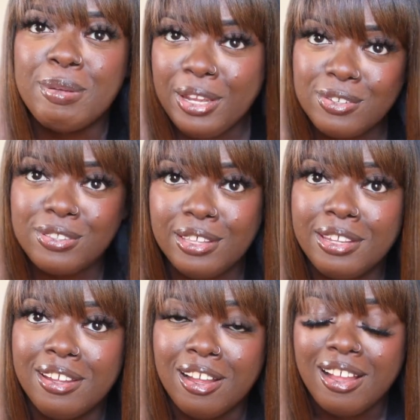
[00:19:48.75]
But here's the
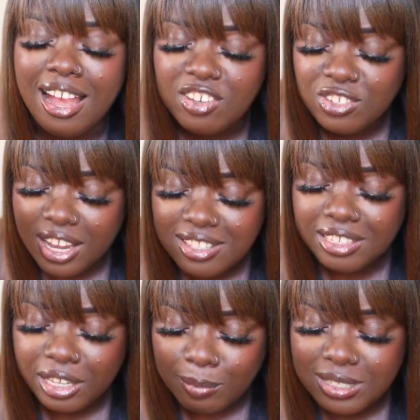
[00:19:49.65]
thing, y'all. I
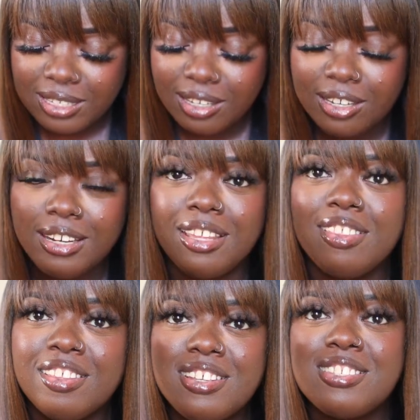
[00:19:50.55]
checked Amazon
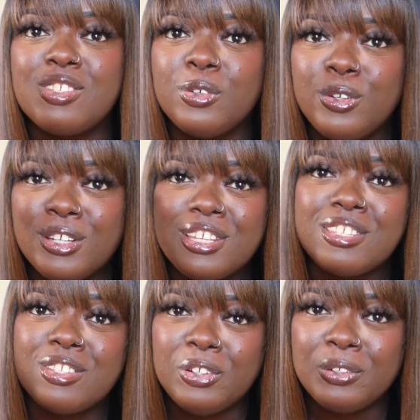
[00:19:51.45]
and this tool
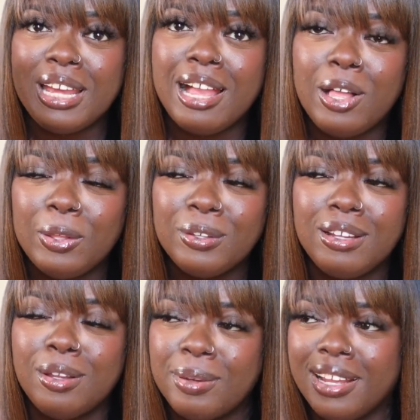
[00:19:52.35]
is sold out.
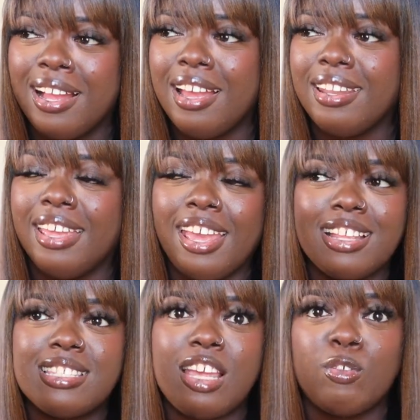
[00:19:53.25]
Oh my God, it
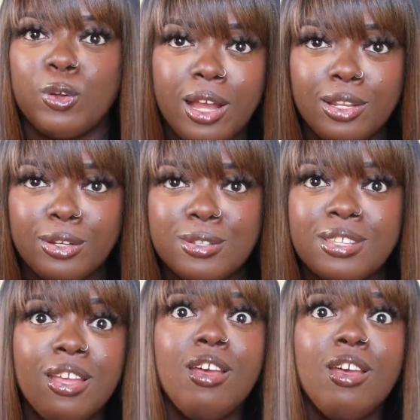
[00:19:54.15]
has several colors.